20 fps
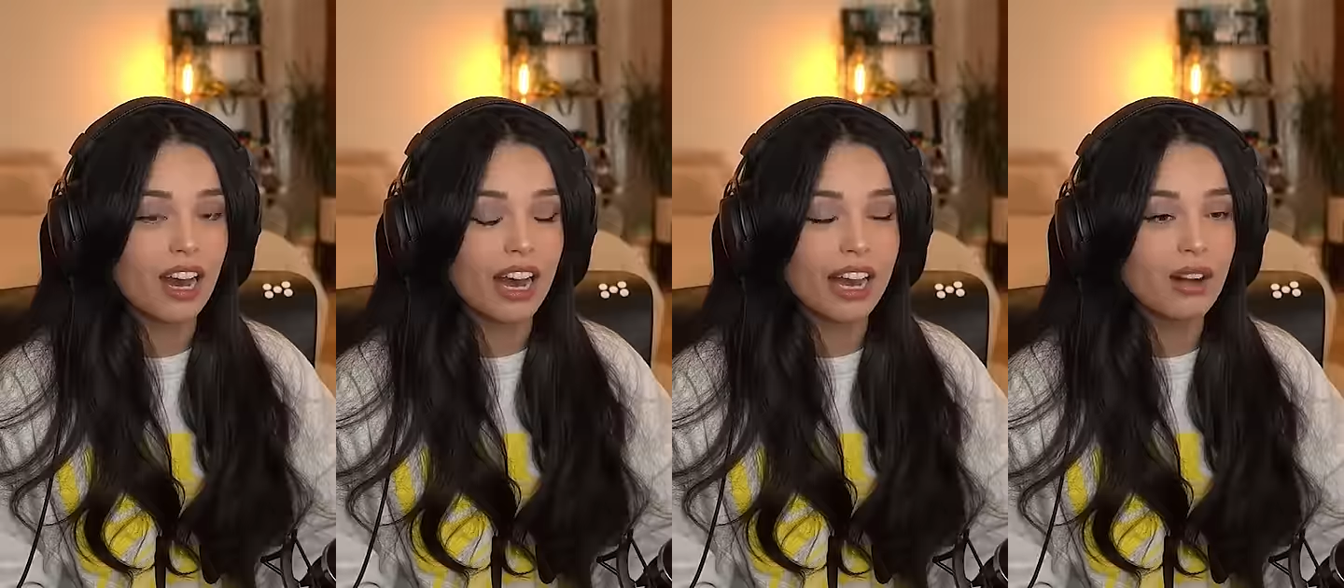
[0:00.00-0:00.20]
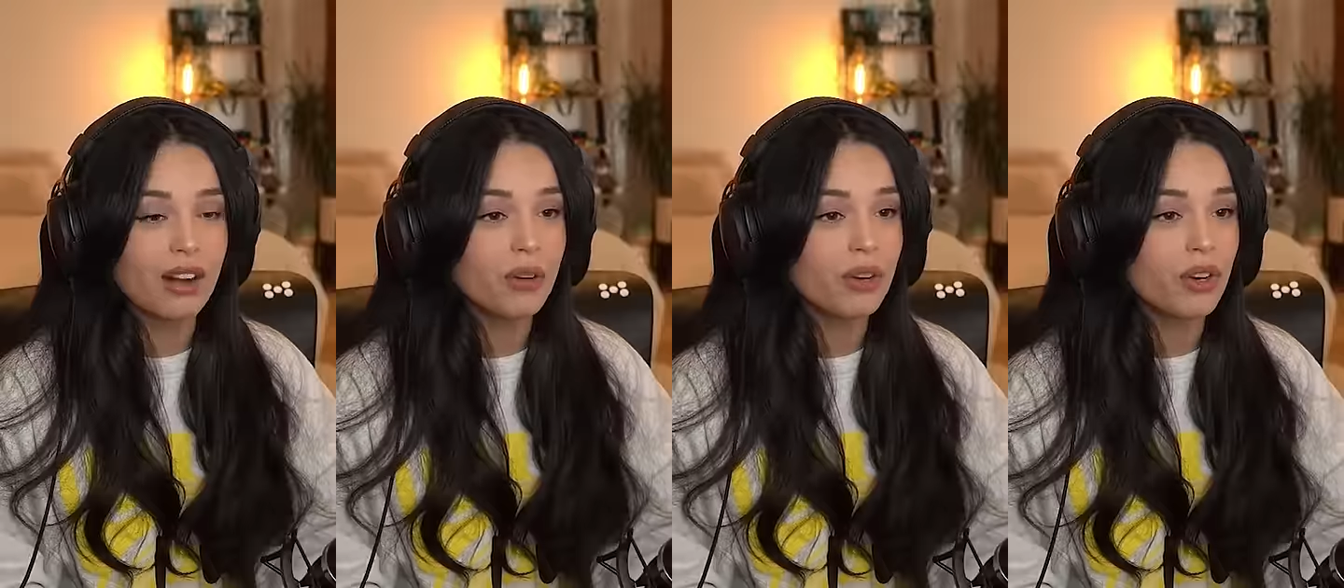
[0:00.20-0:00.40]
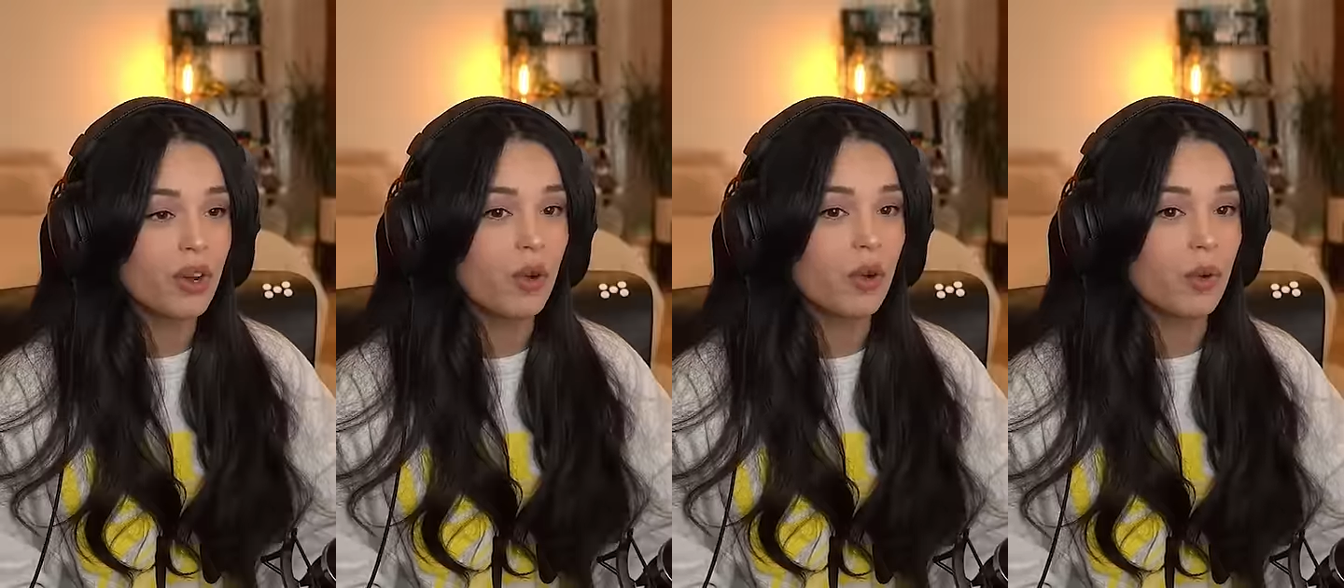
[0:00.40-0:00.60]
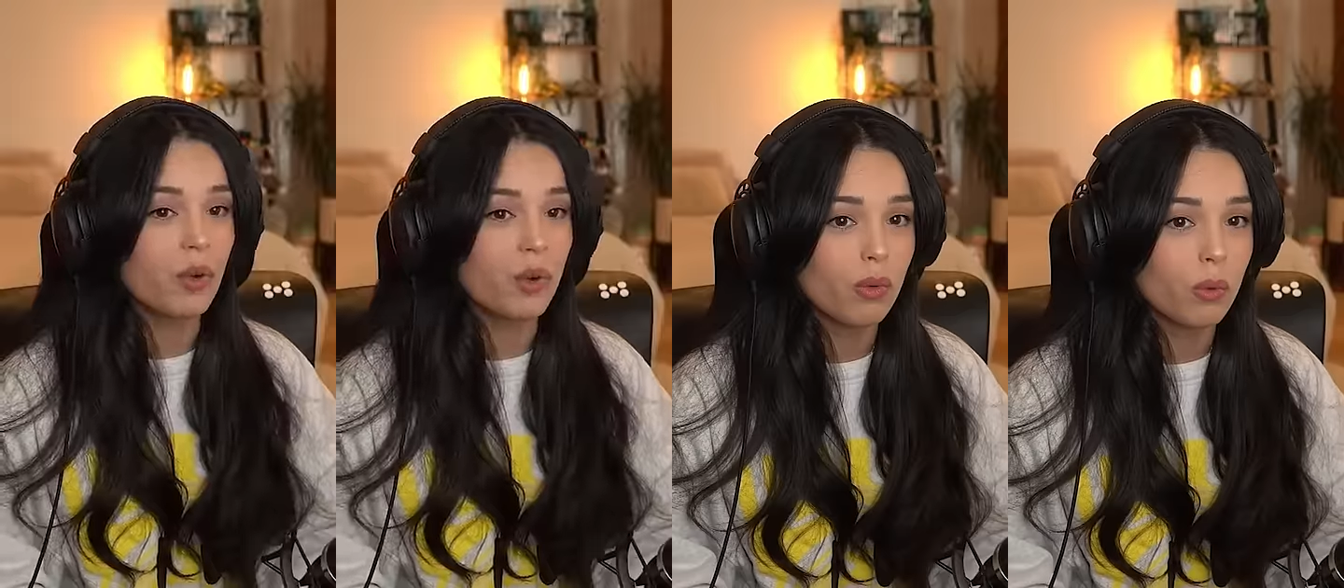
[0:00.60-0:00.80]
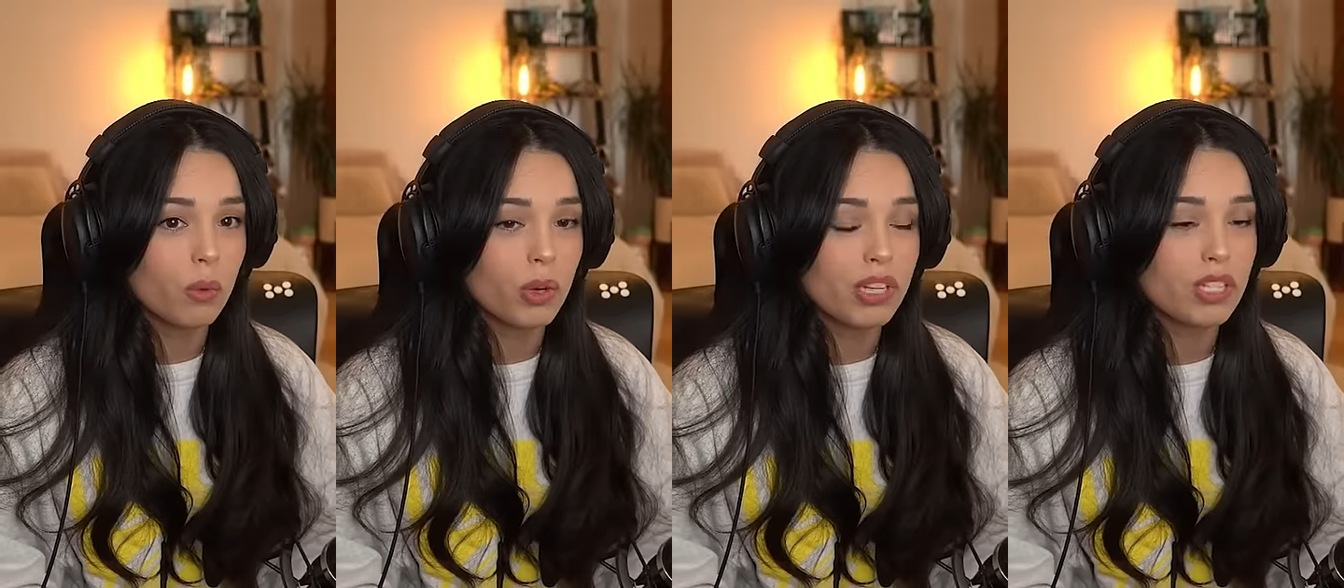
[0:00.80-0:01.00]
I don't know
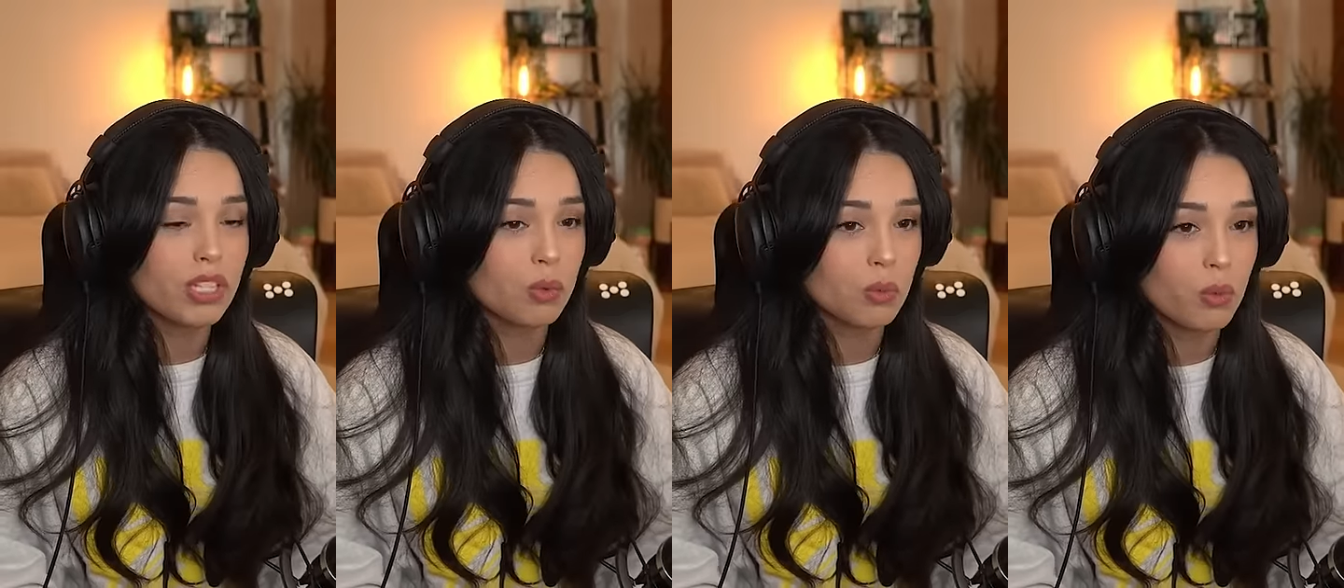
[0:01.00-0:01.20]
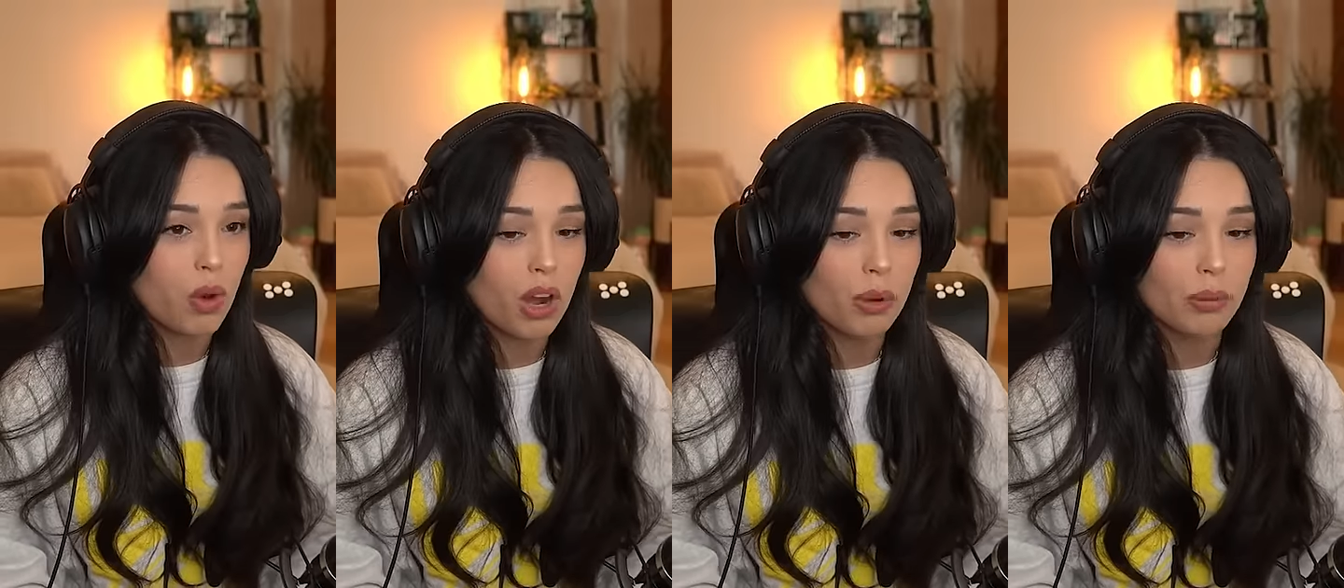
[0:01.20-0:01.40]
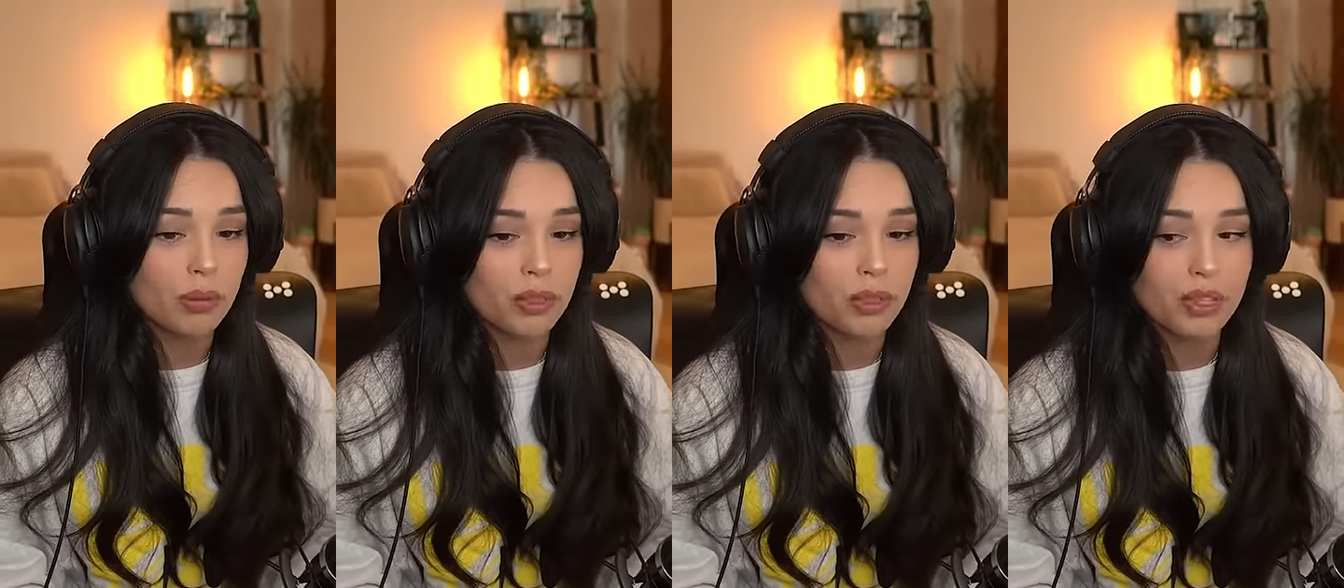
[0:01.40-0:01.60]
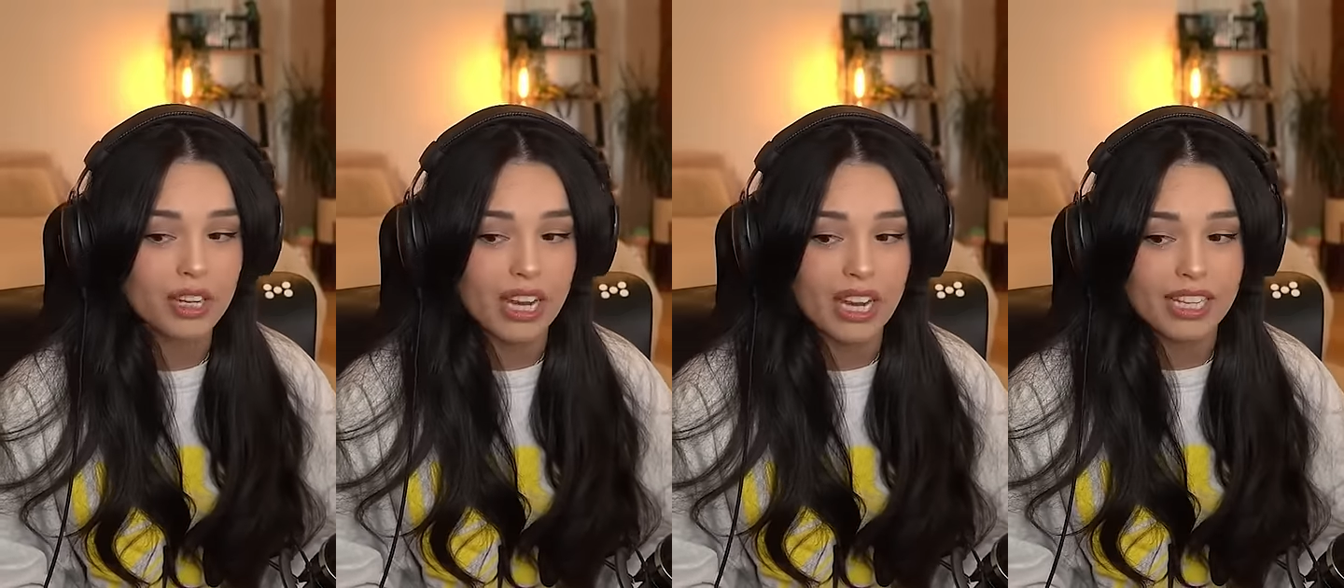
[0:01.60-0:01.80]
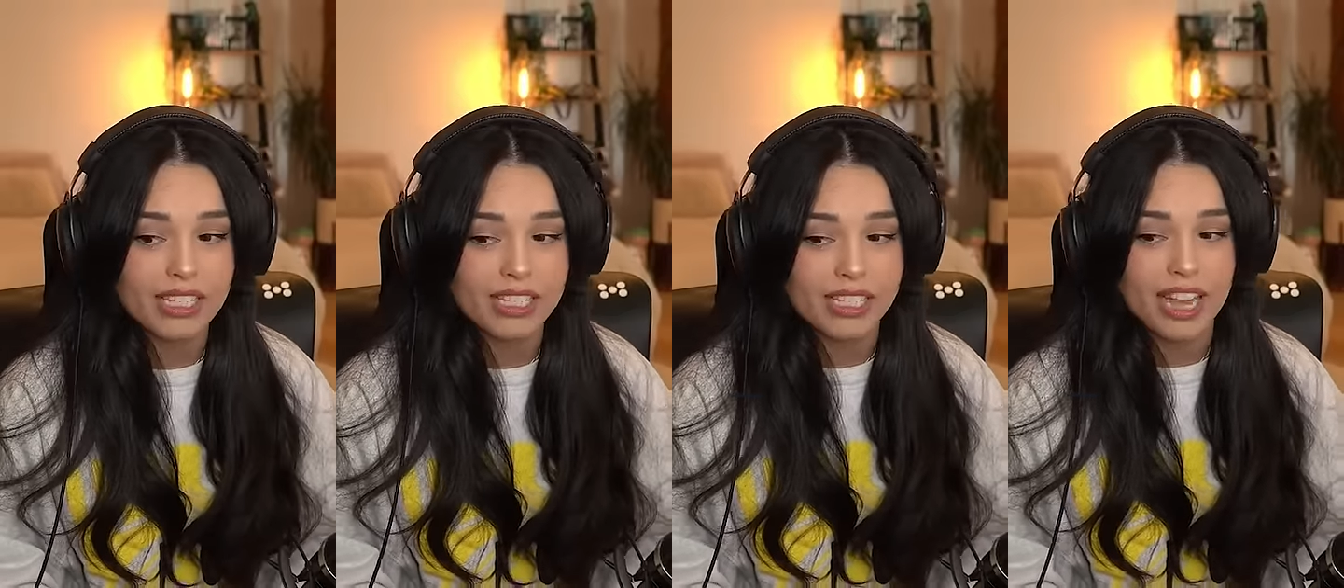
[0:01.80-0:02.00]
what's wrong with you
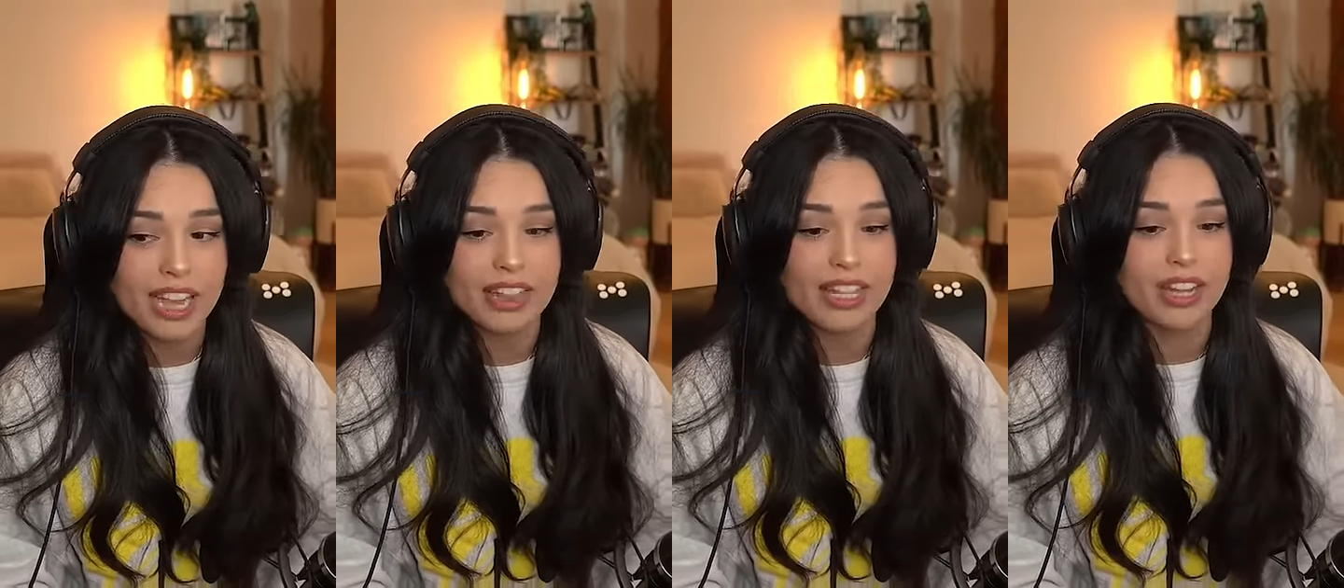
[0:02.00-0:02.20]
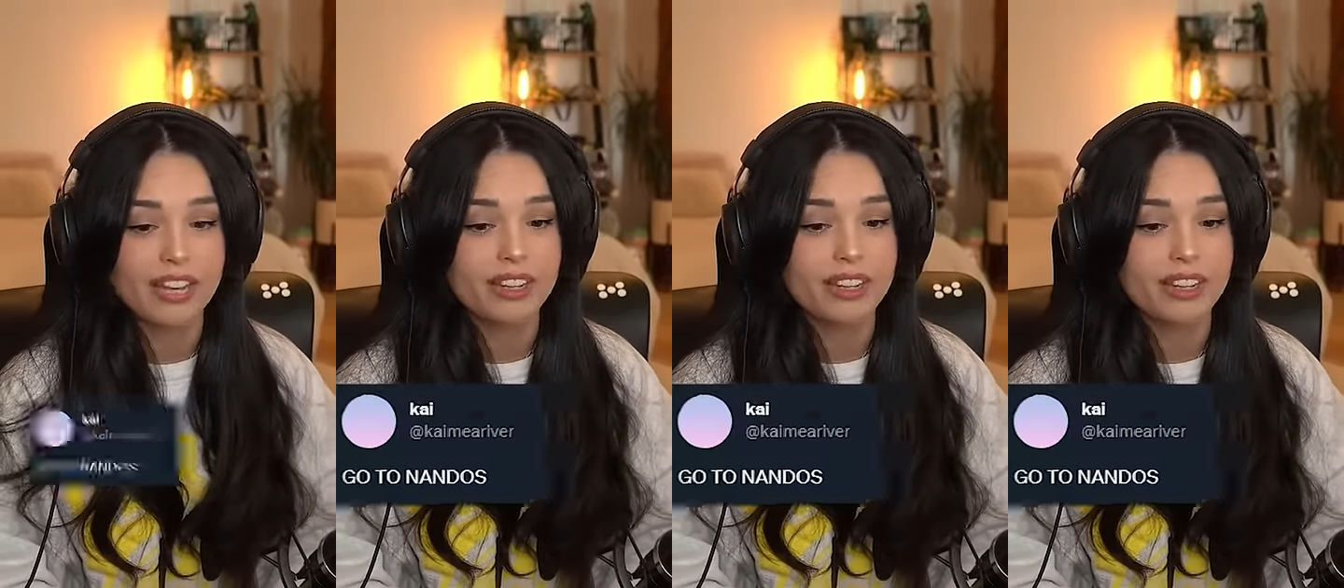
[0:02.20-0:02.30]
guys saying that